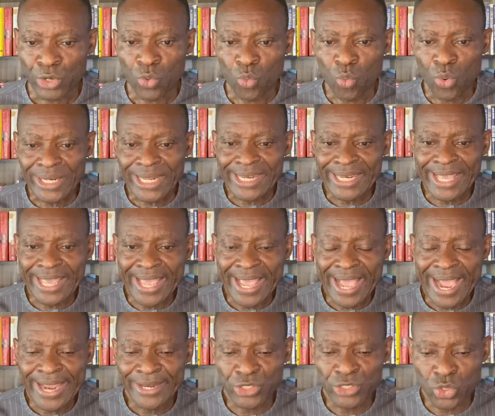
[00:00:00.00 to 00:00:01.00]
What are the
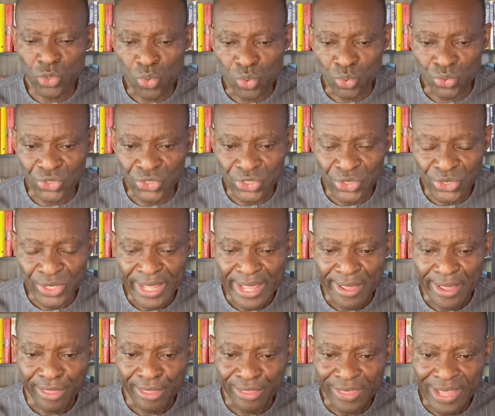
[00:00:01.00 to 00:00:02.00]
AI tools
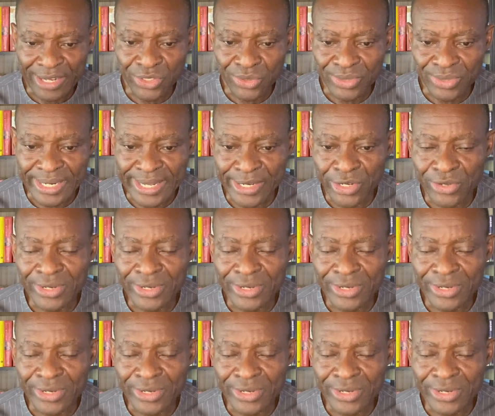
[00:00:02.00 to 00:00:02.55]
that you need?